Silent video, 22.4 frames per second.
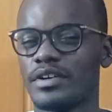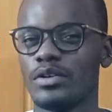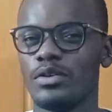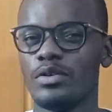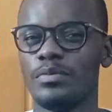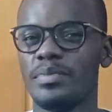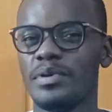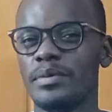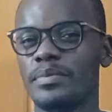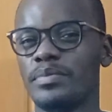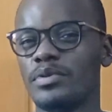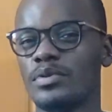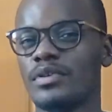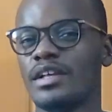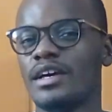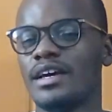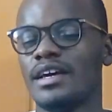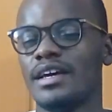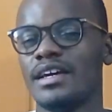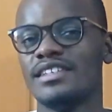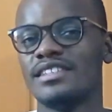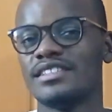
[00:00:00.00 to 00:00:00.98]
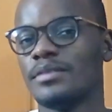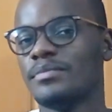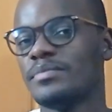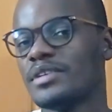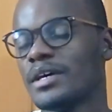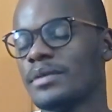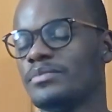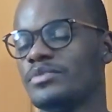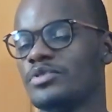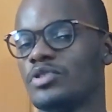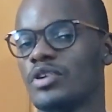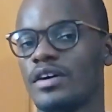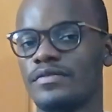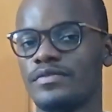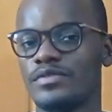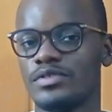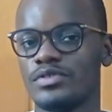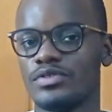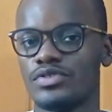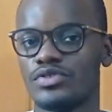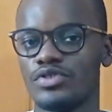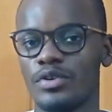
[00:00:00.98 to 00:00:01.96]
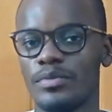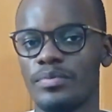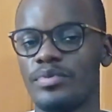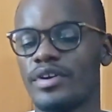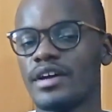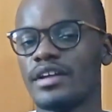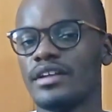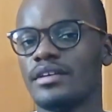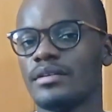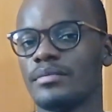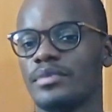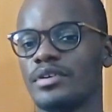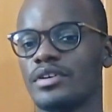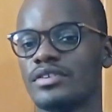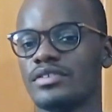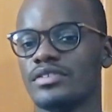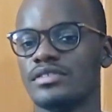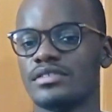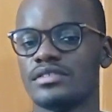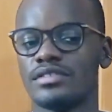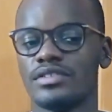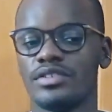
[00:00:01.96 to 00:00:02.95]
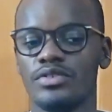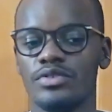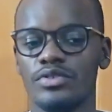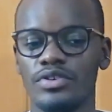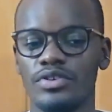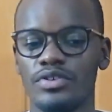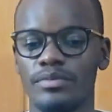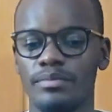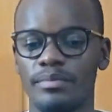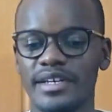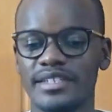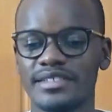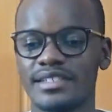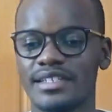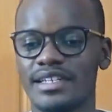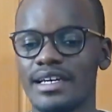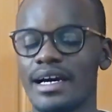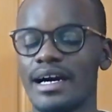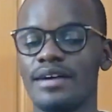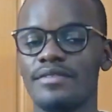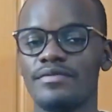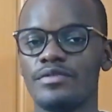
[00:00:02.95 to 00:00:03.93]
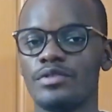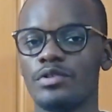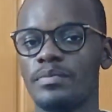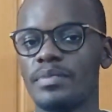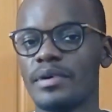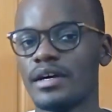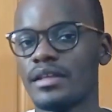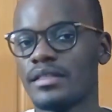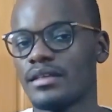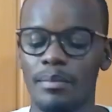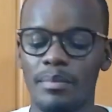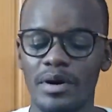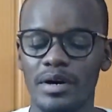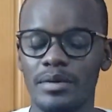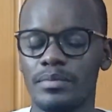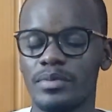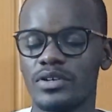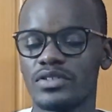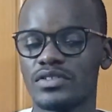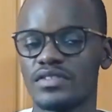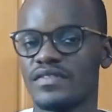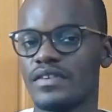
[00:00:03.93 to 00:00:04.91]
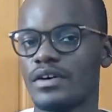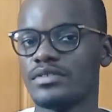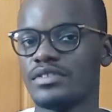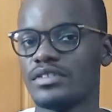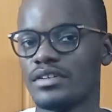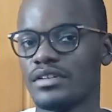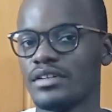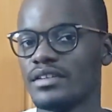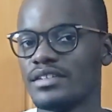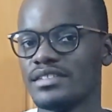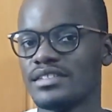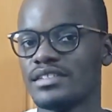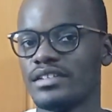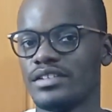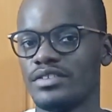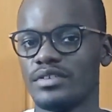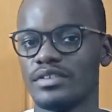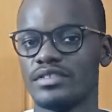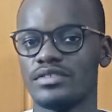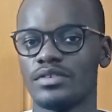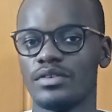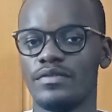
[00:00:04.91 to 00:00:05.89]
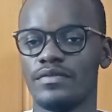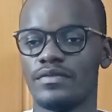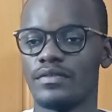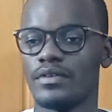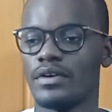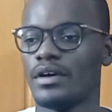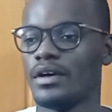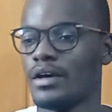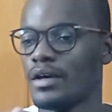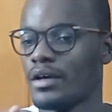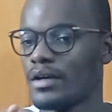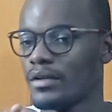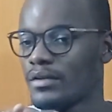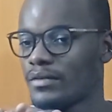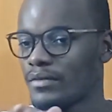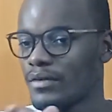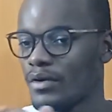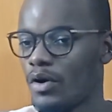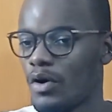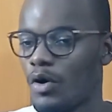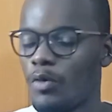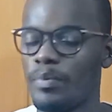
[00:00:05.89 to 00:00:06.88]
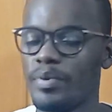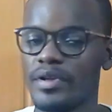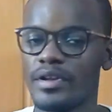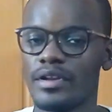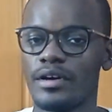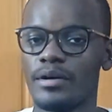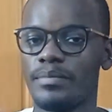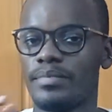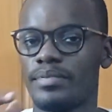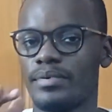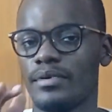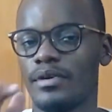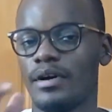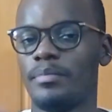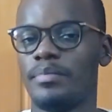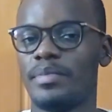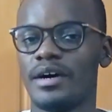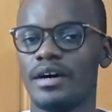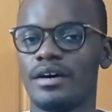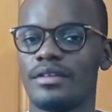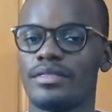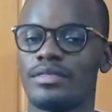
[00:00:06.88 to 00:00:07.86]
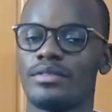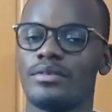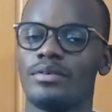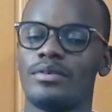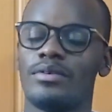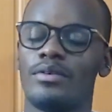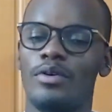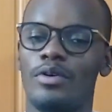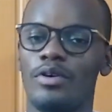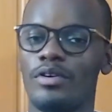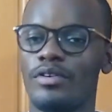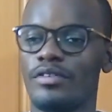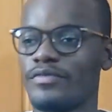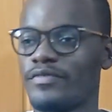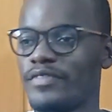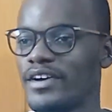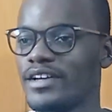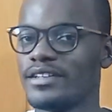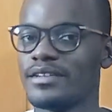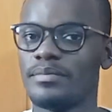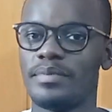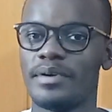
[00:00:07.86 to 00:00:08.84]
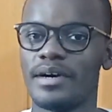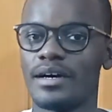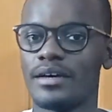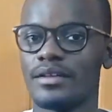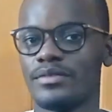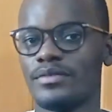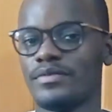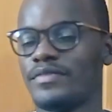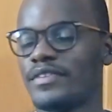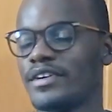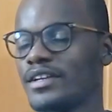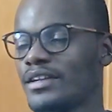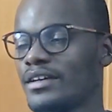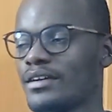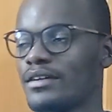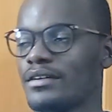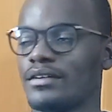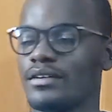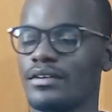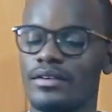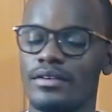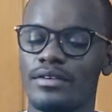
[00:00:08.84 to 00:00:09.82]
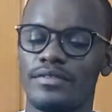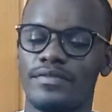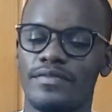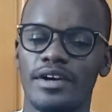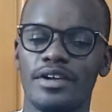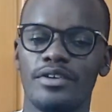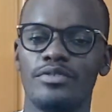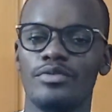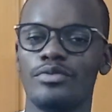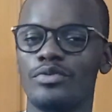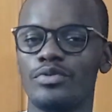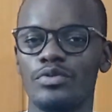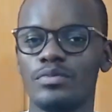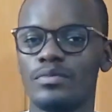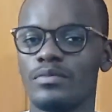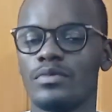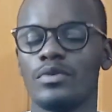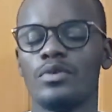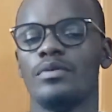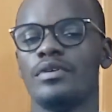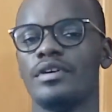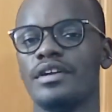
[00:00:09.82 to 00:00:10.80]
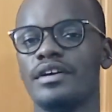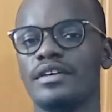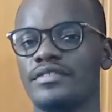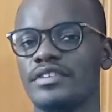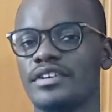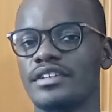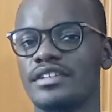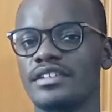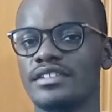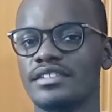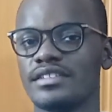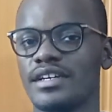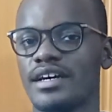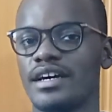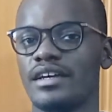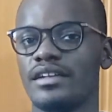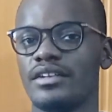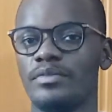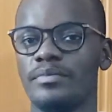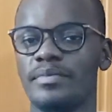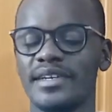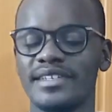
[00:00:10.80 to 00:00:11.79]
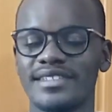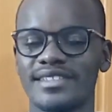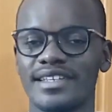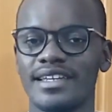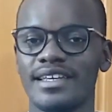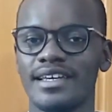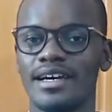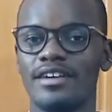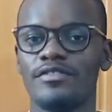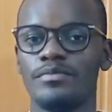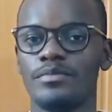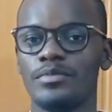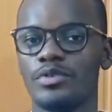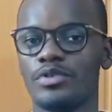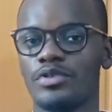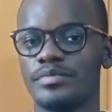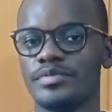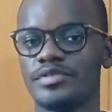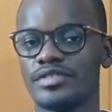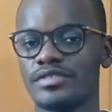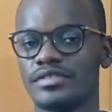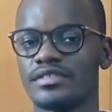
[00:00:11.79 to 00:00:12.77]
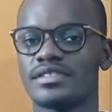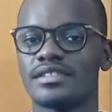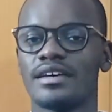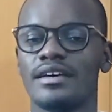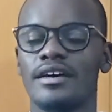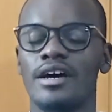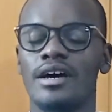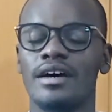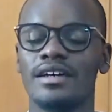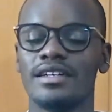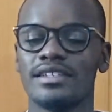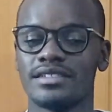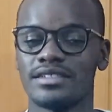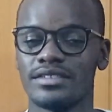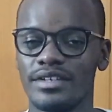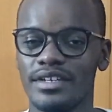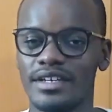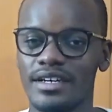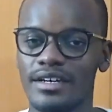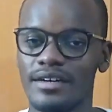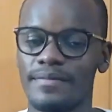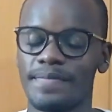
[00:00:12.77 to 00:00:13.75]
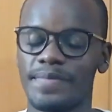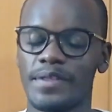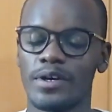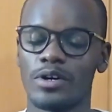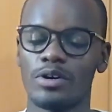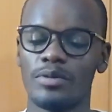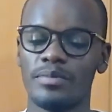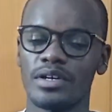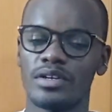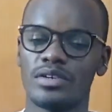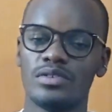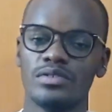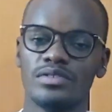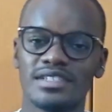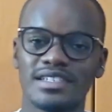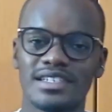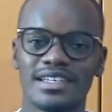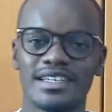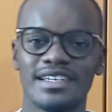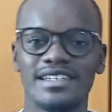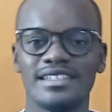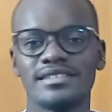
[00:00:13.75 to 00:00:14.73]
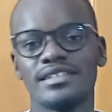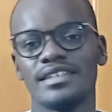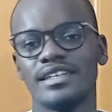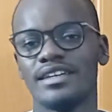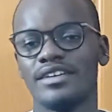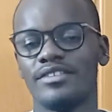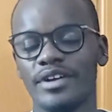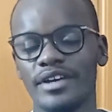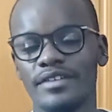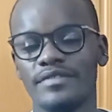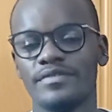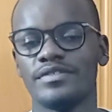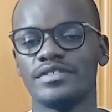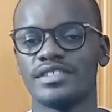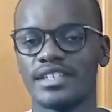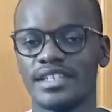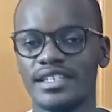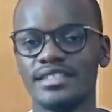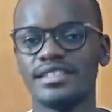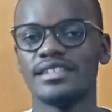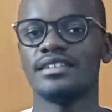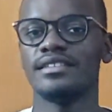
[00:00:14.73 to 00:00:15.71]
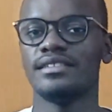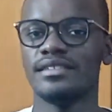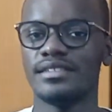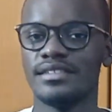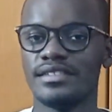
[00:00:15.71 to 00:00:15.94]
a lot of people, is sometimes you have to stop riding because you know you basically have no path. But because of how turny this is, you can sort of open up a path or find a path or find like a find room or whatever it is and you basically have more options so yeah the comet cruiser is great for skating in the